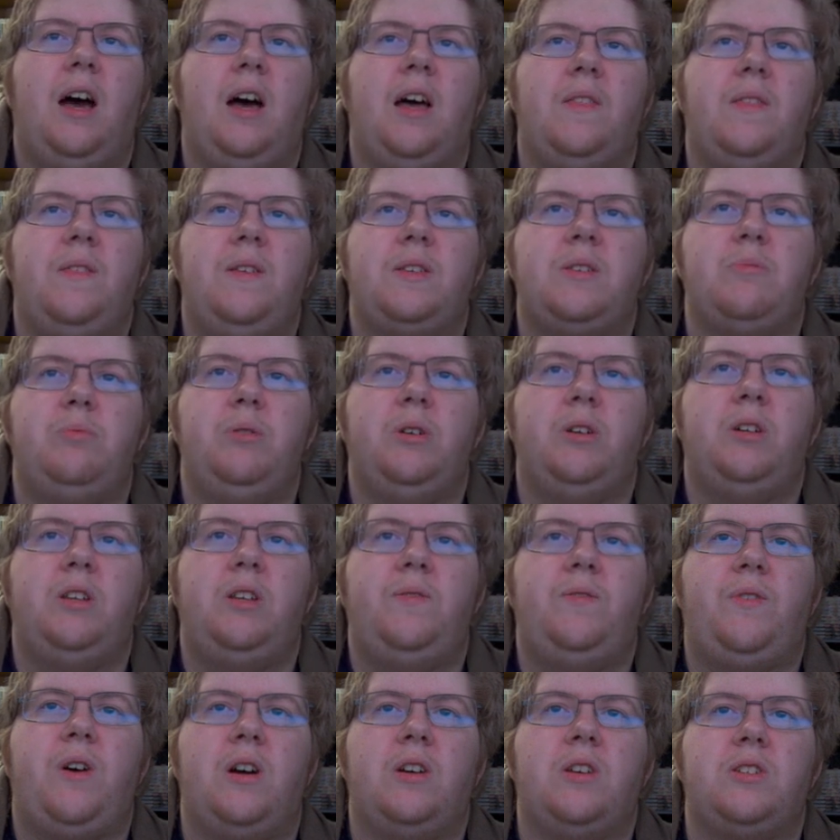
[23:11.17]
This
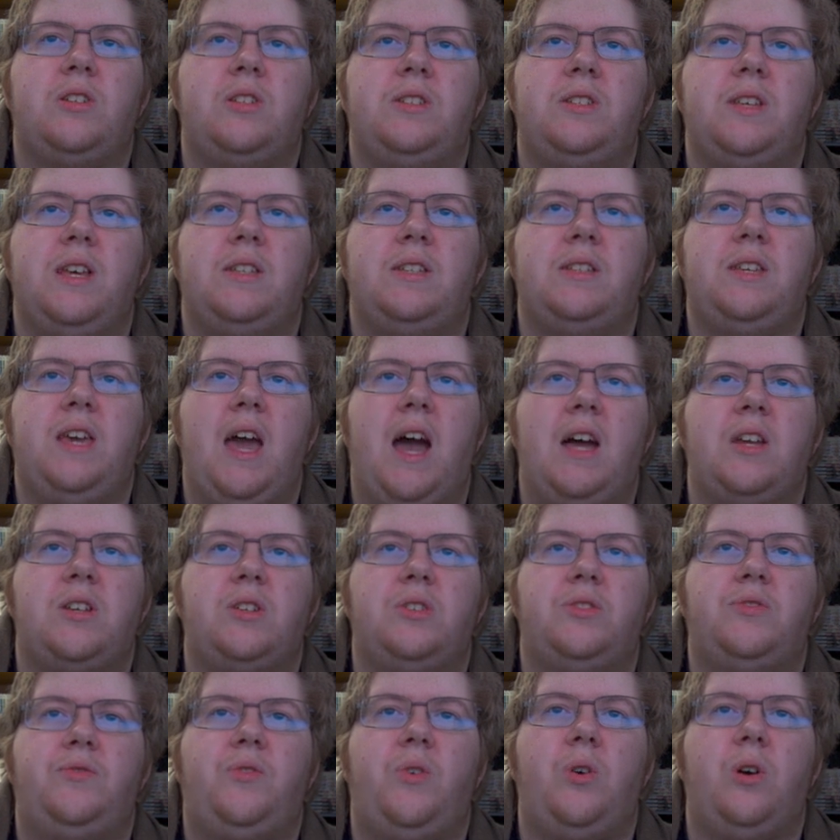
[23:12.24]
ability functions as
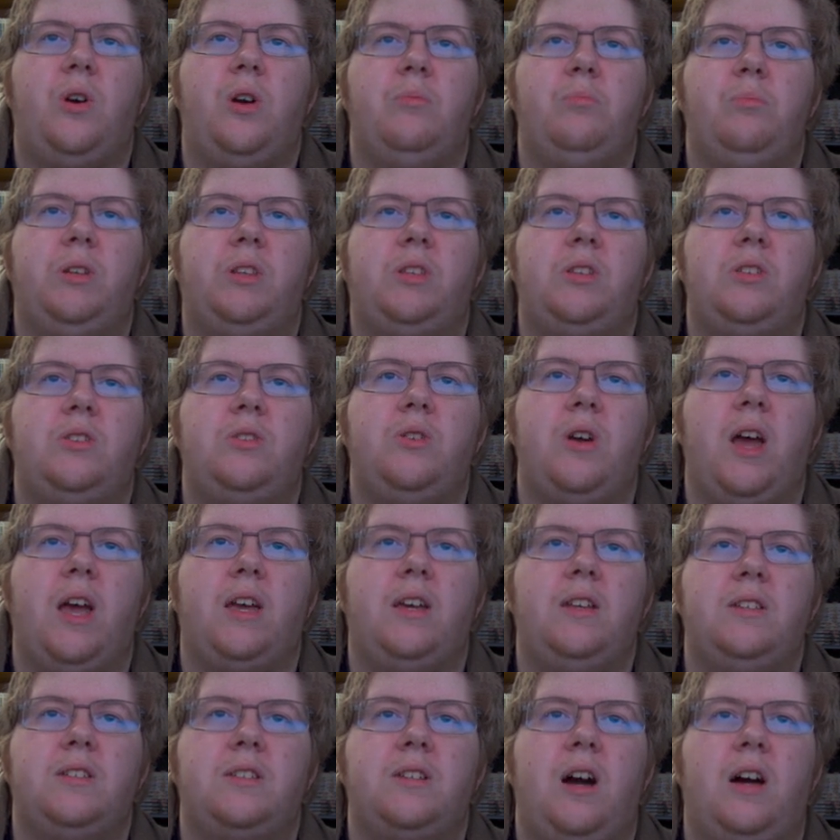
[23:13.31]
gaseous form, but the
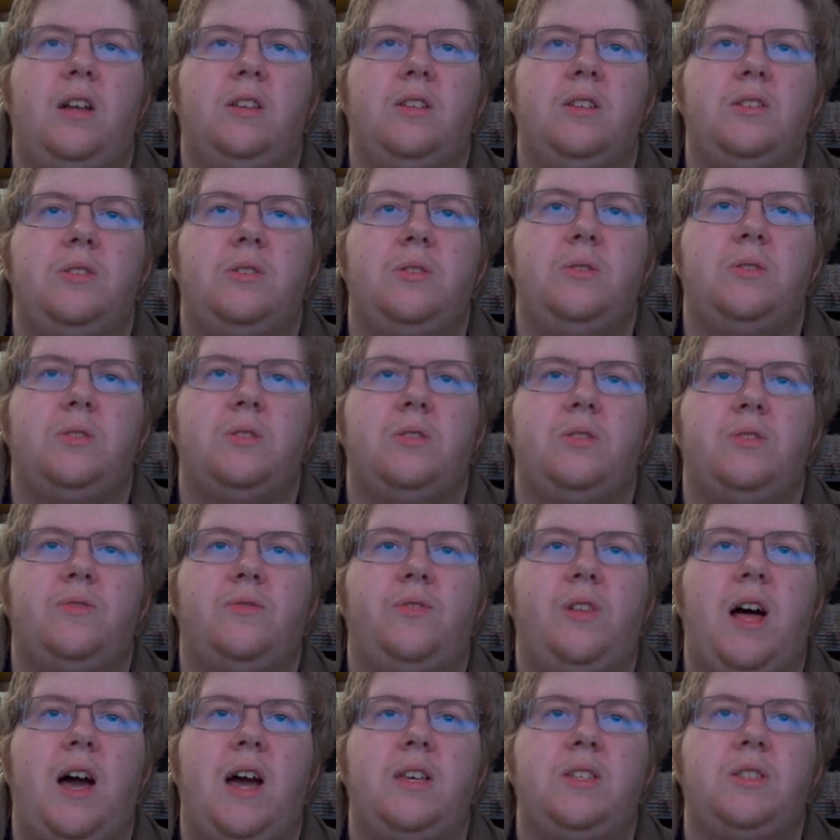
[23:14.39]
dragon's gauntlet's user's
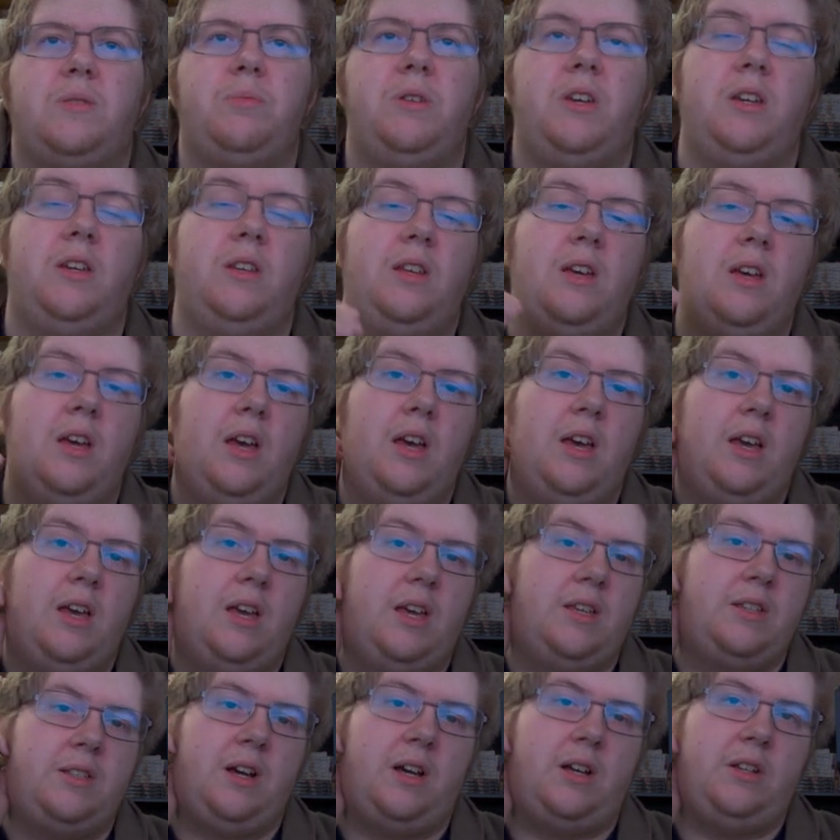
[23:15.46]
fly speed
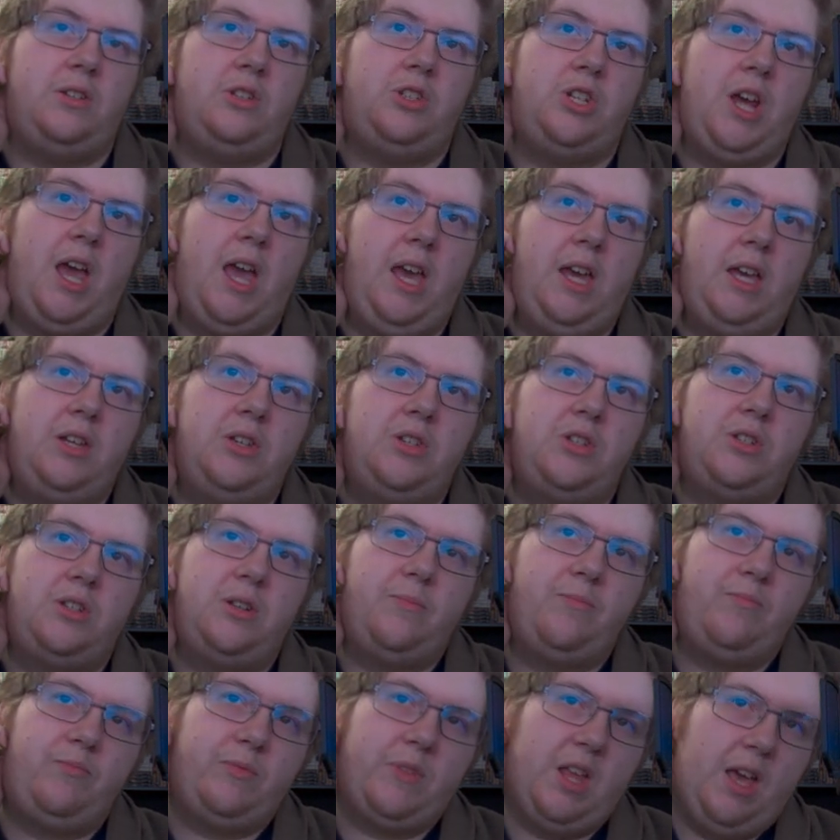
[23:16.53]
is unchanged.
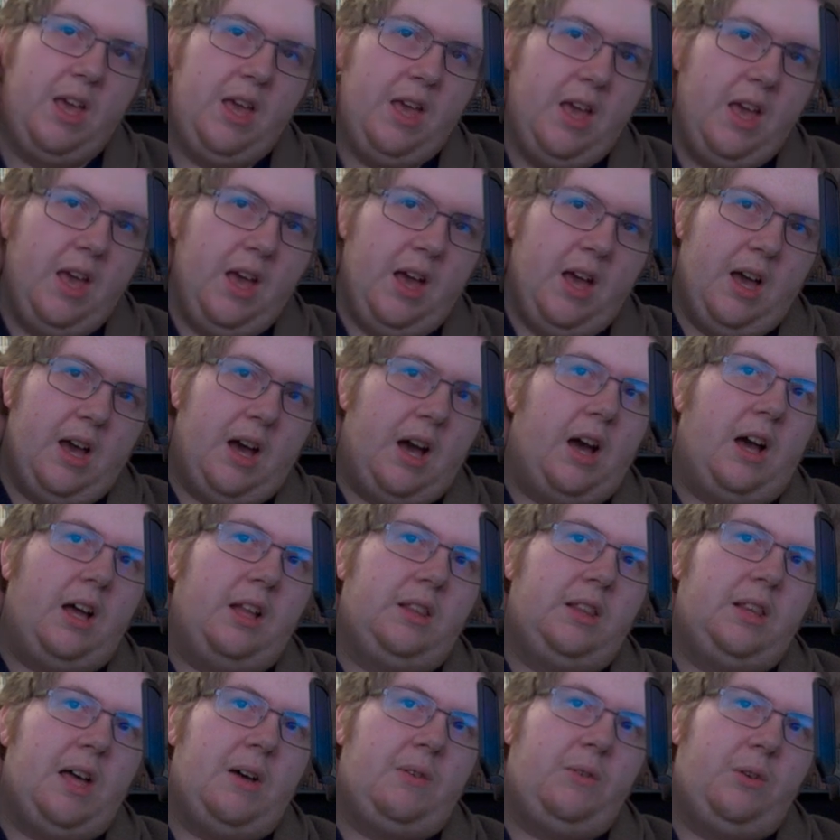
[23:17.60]

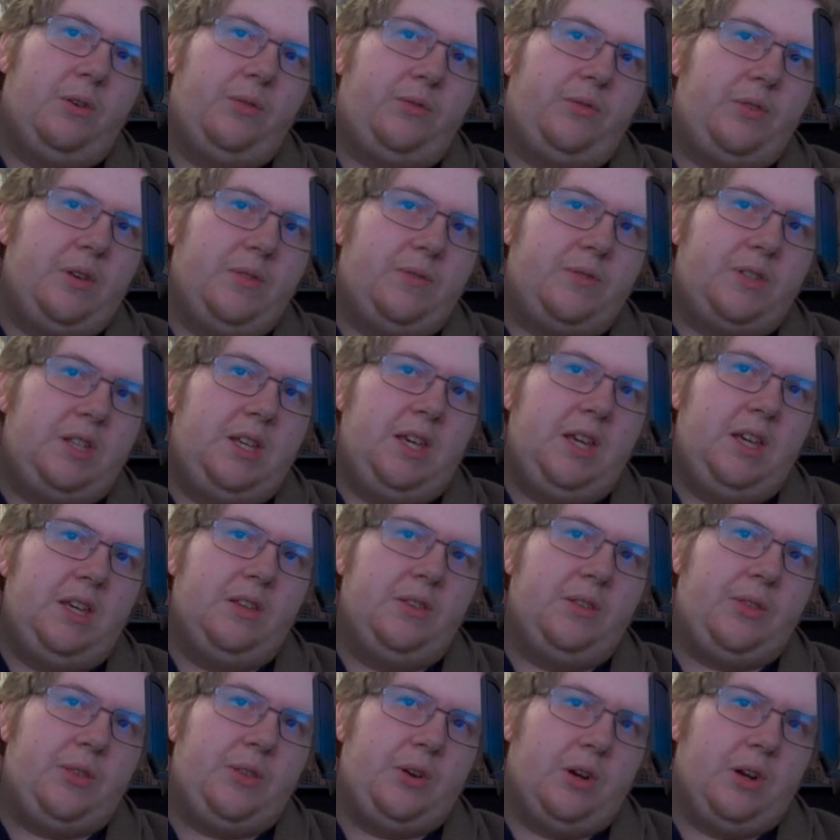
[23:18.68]
Level
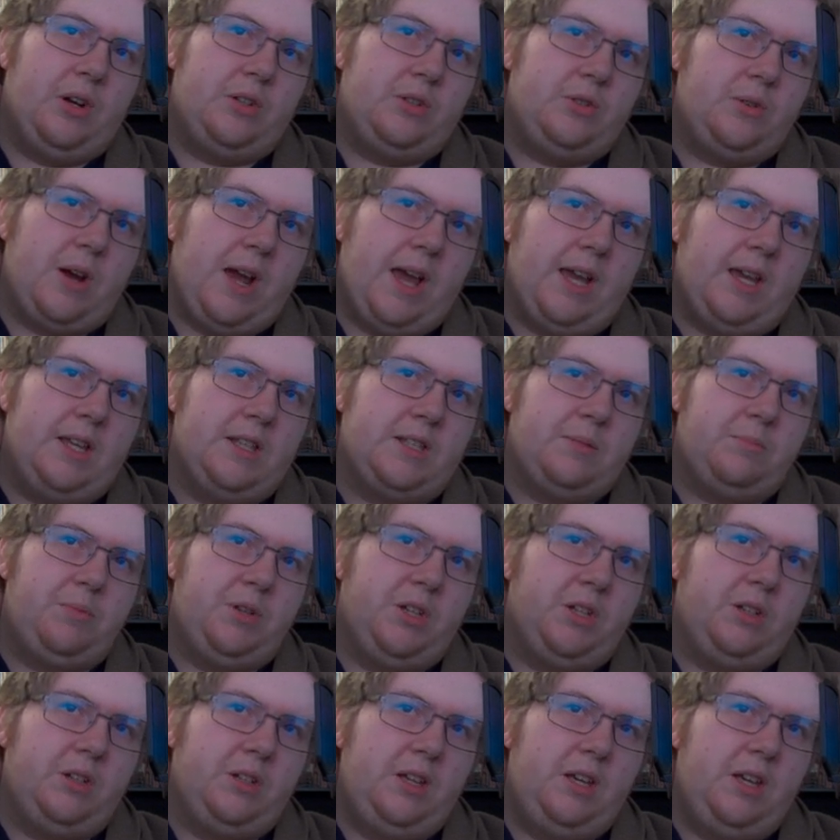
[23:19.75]
15, third dragon's
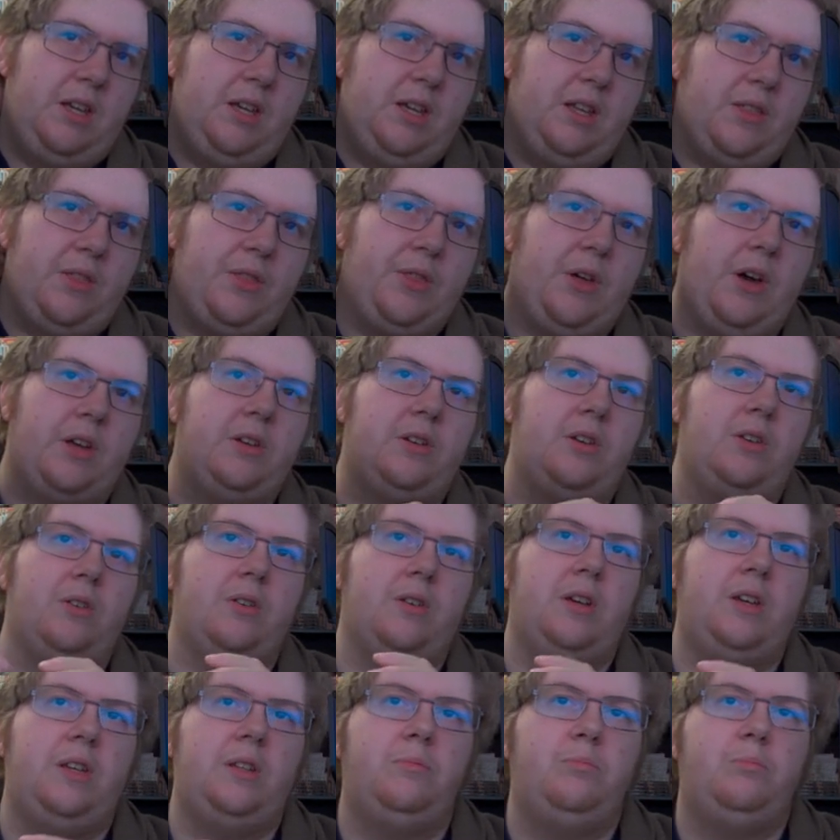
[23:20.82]
ability,
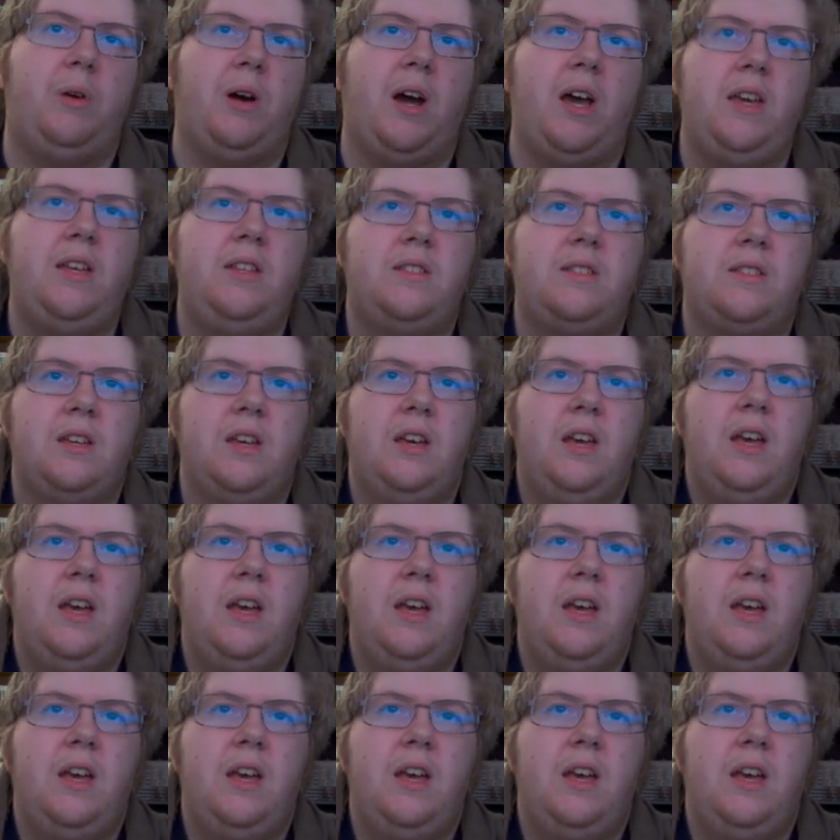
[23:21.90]
Thundering Bite.